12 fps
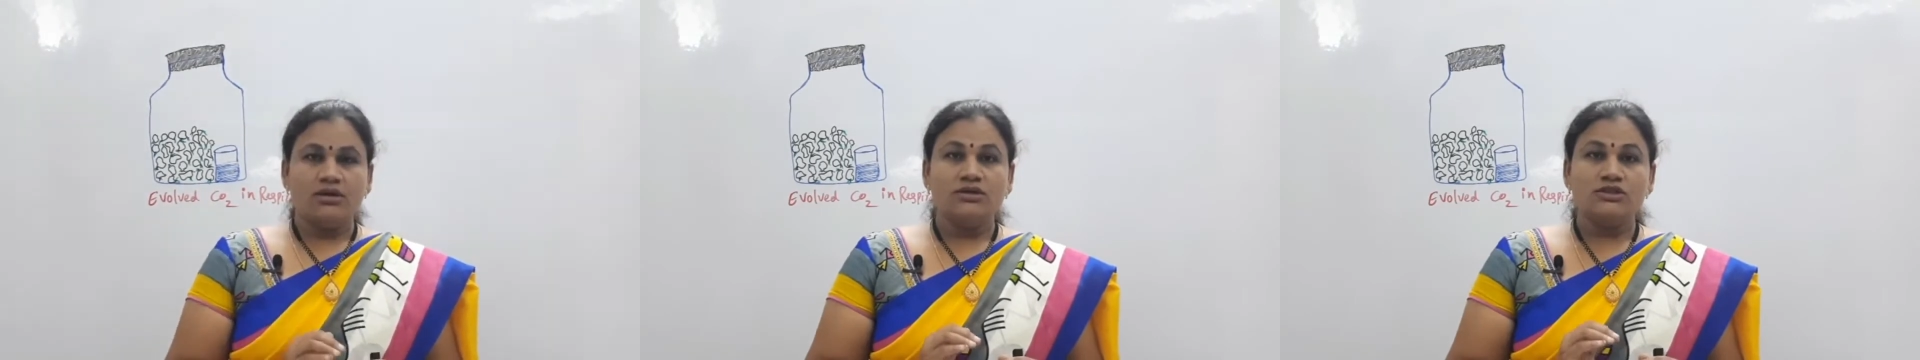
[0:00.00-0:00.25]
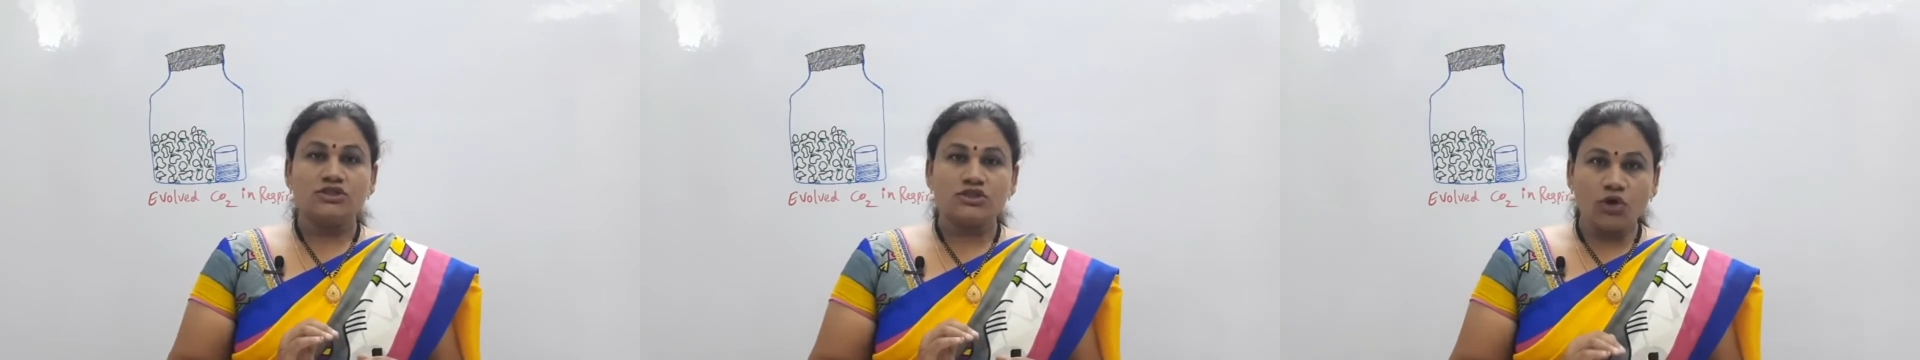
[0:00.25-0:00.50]

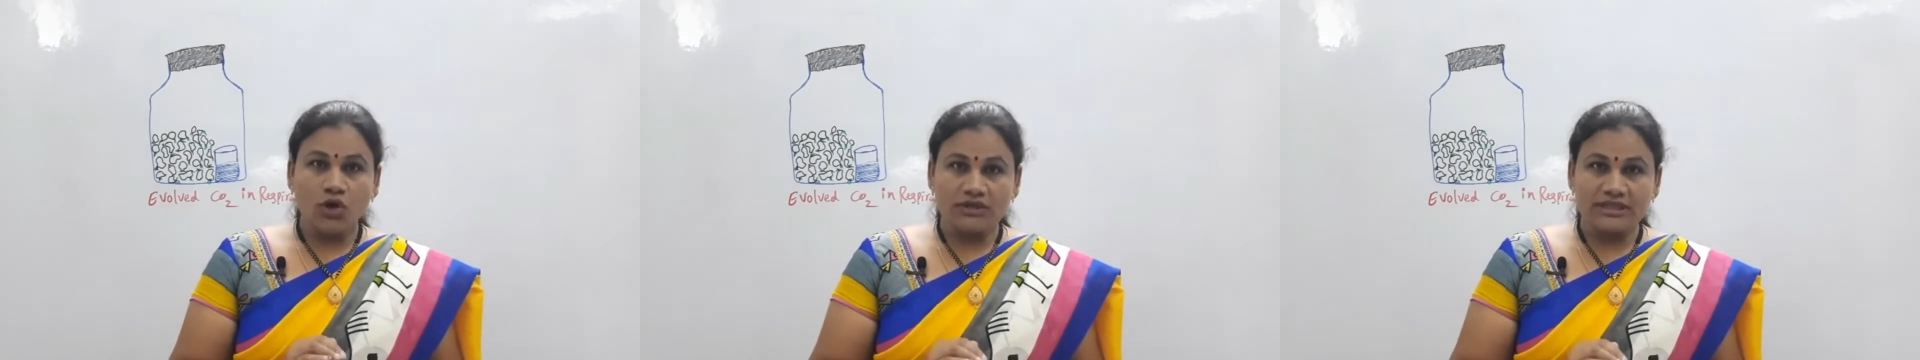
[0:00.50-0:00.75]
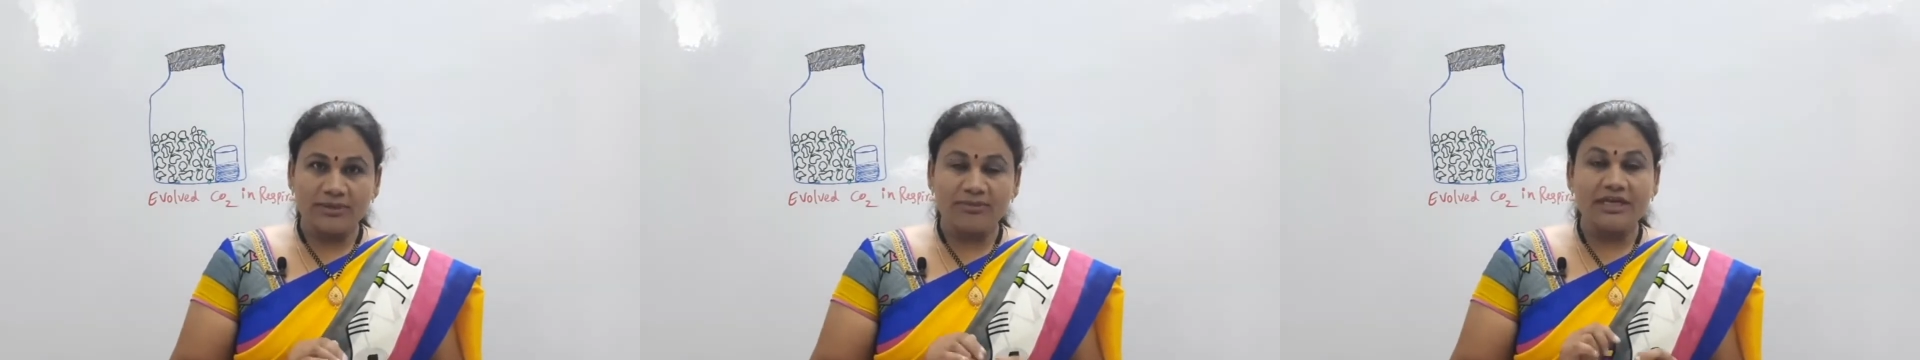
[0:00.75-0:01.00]
Soak
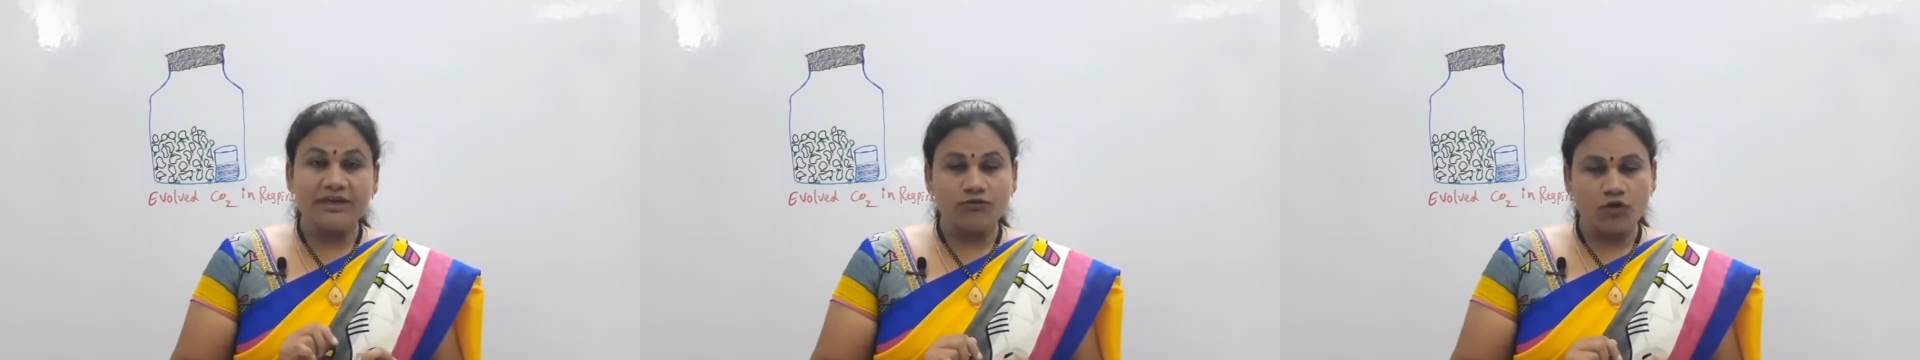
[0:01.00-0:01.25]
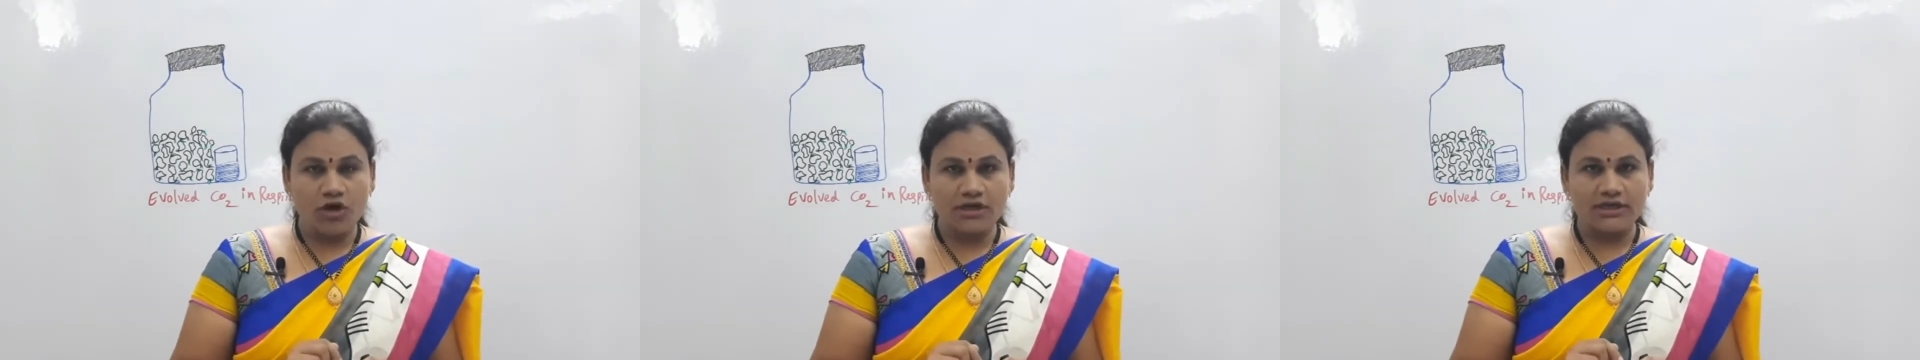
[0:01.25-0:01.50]
them in
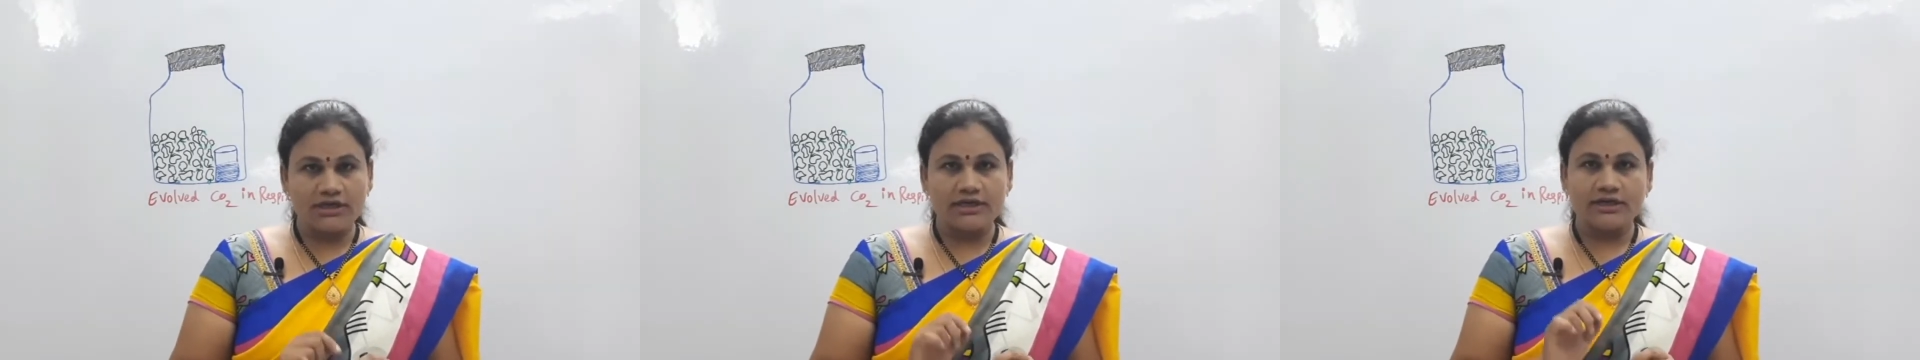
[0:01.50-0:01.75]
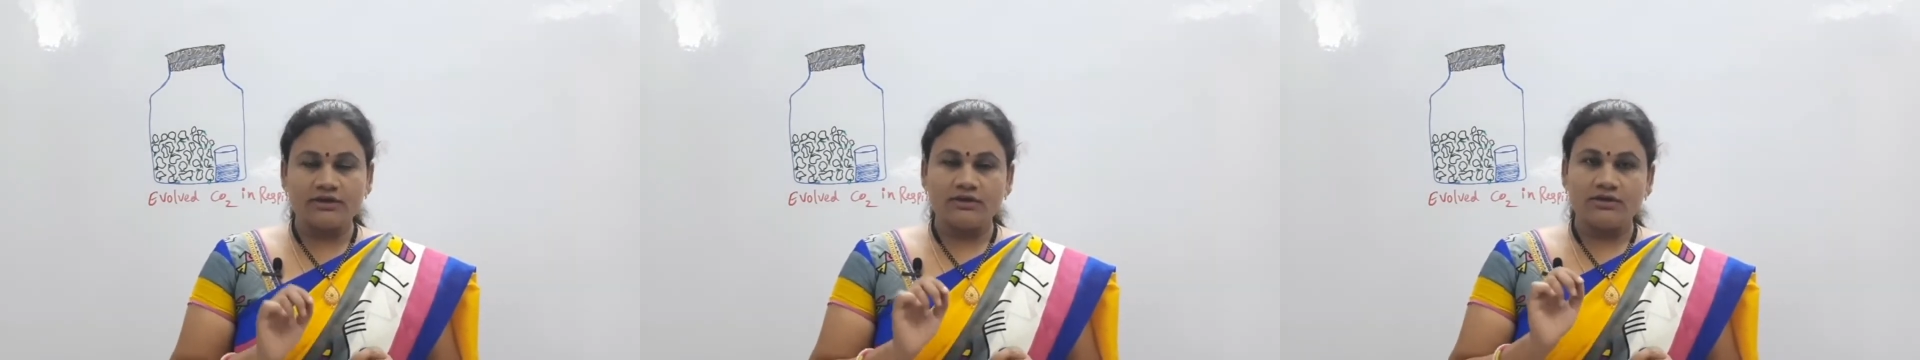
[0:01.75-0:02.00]

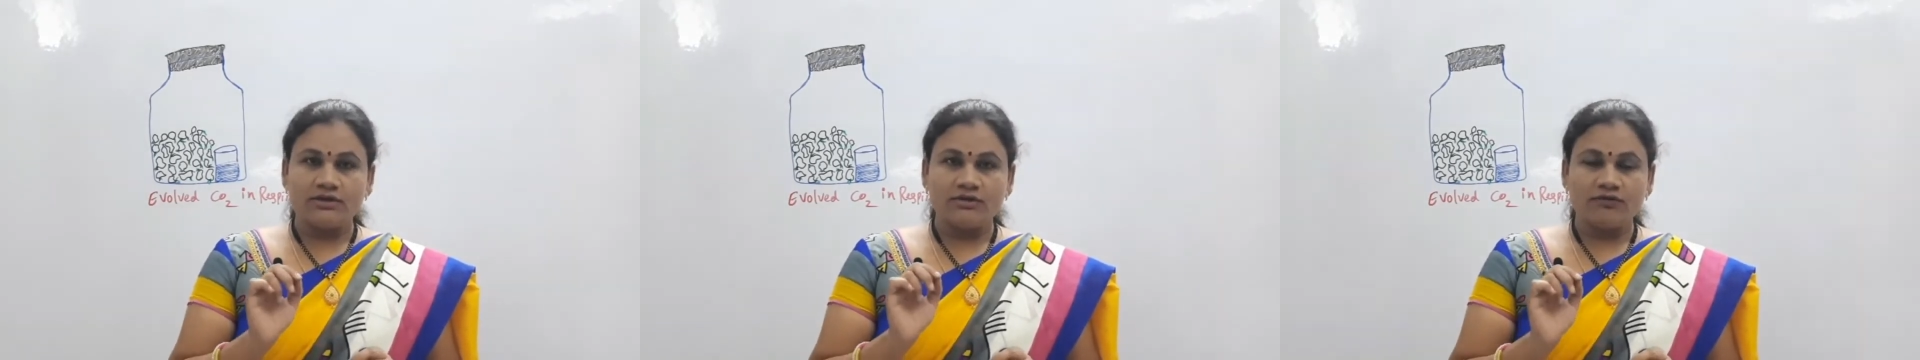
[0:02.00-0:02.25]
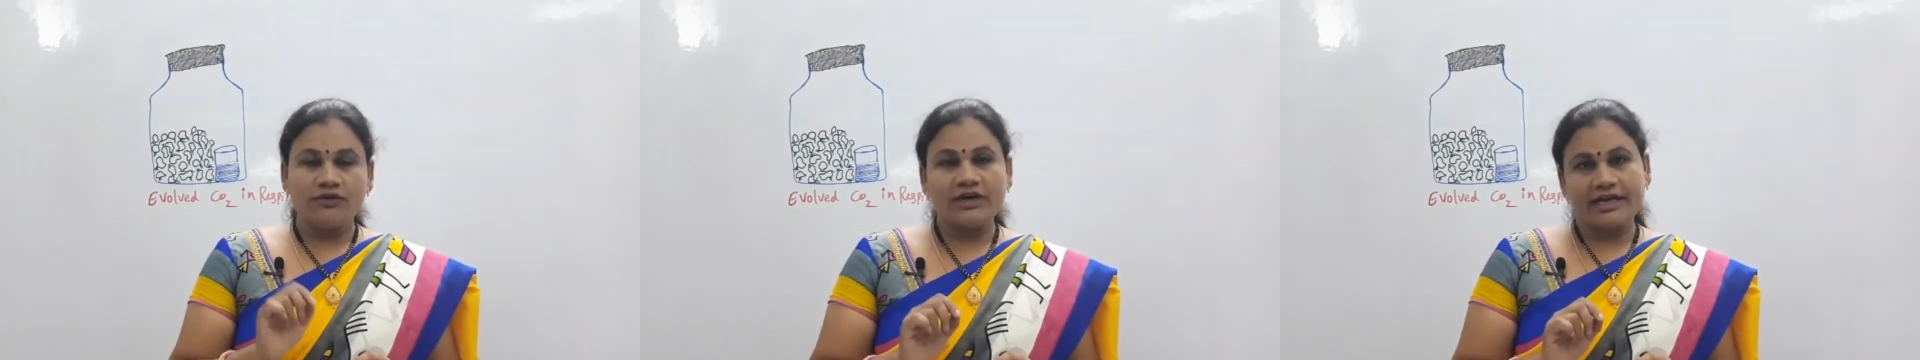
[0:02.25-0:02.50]
water
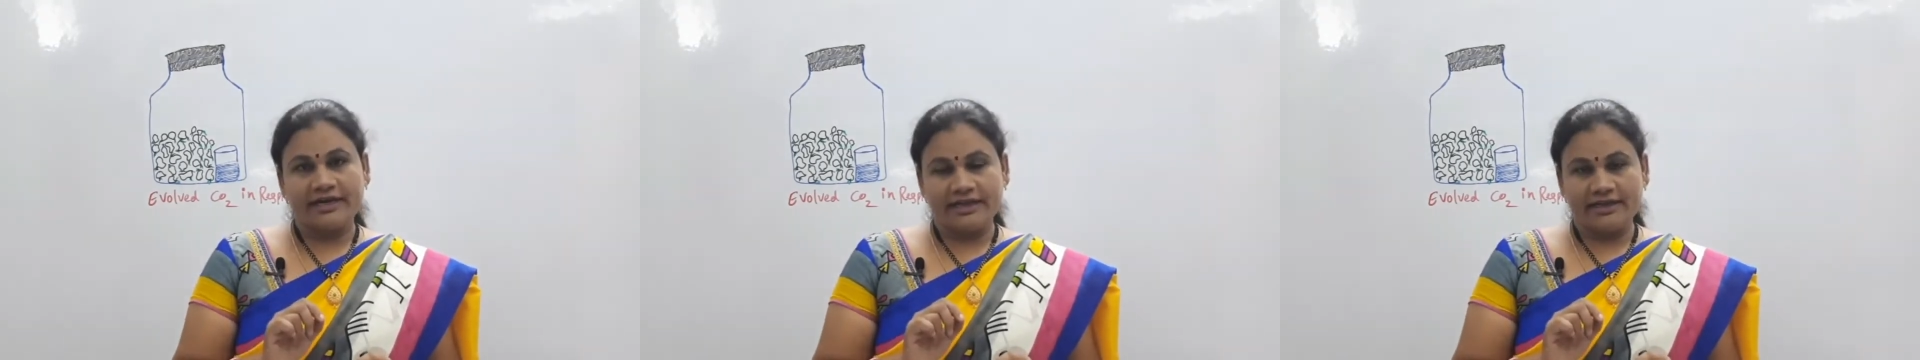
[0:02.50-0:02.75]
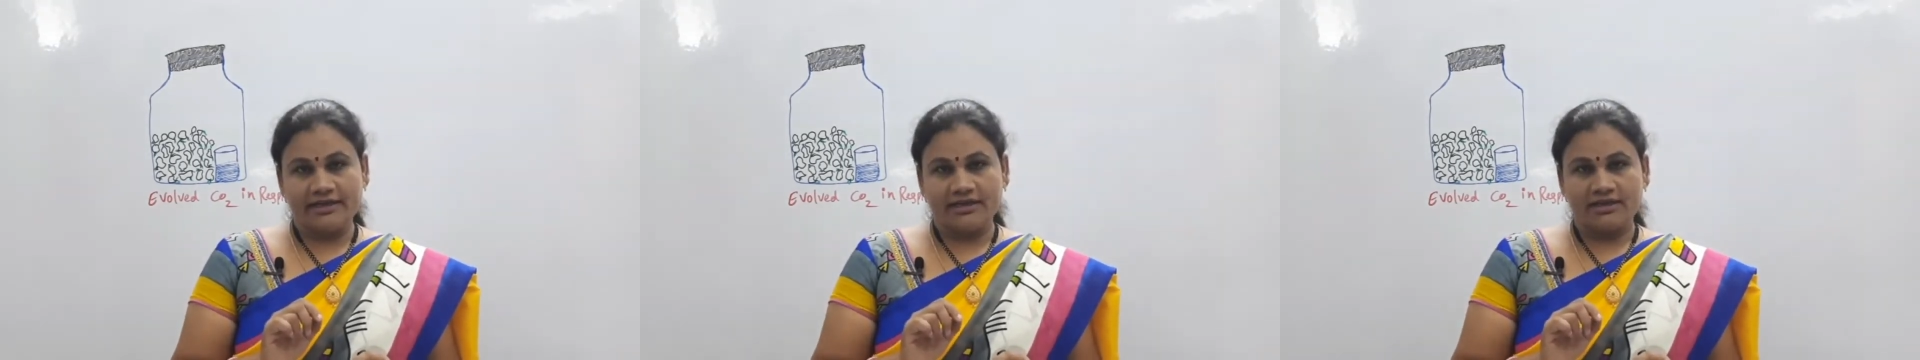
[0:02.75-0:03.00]
for a
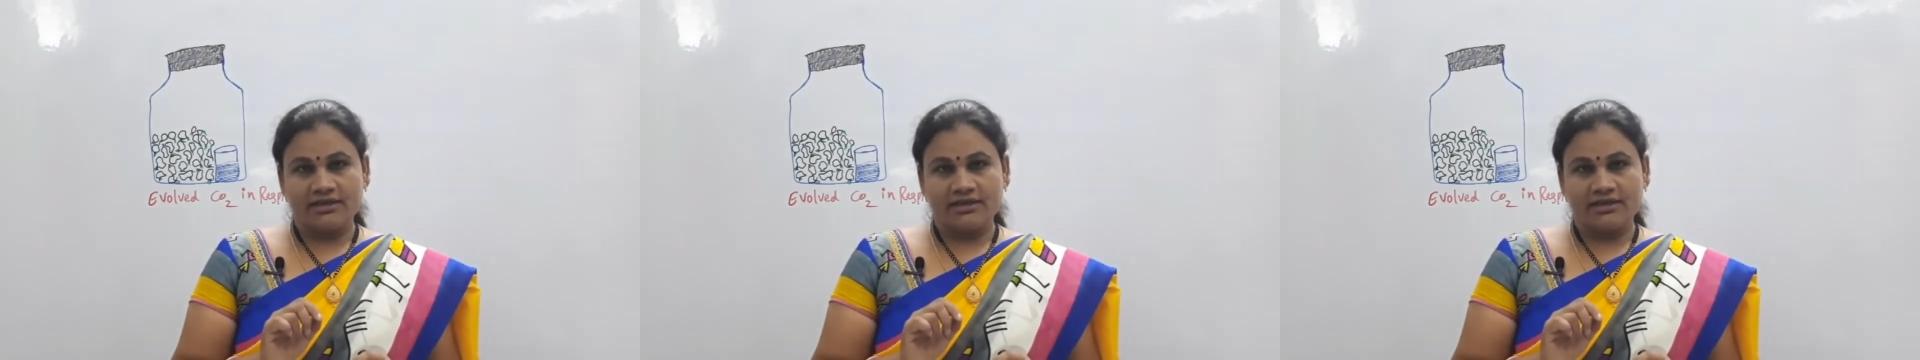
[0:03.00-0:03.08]
day.